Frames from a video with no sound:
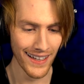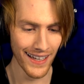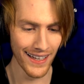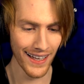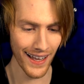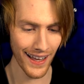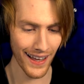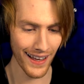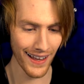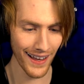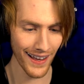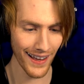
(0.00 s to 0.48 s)

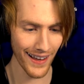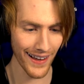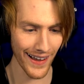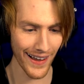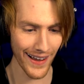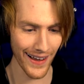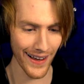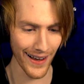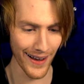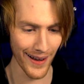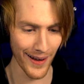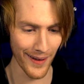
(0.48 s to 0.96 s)
Um,
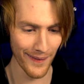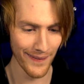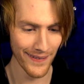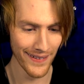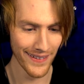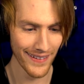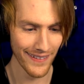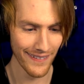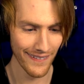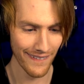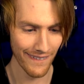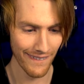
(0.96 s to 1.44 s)
oh.
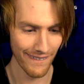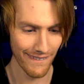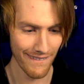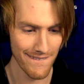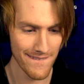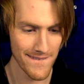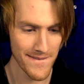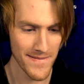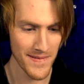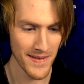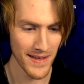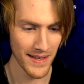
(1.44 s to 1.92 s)

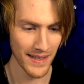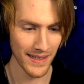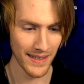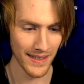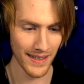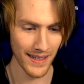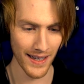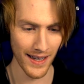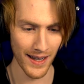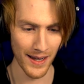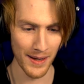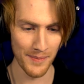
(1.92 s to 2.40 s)

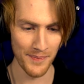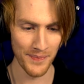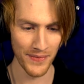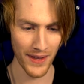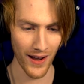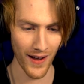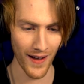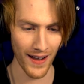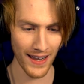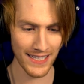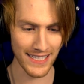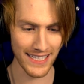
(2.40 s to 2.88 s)
Um,
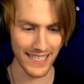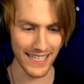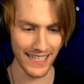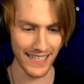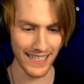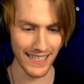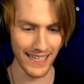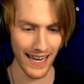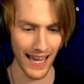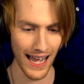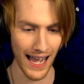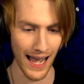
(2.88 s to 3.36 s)

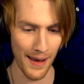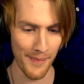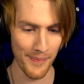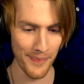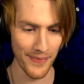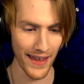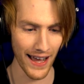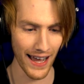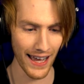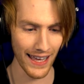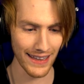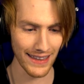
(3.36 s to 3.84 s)
Austin,
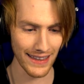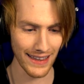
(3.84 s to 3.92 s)
I'm not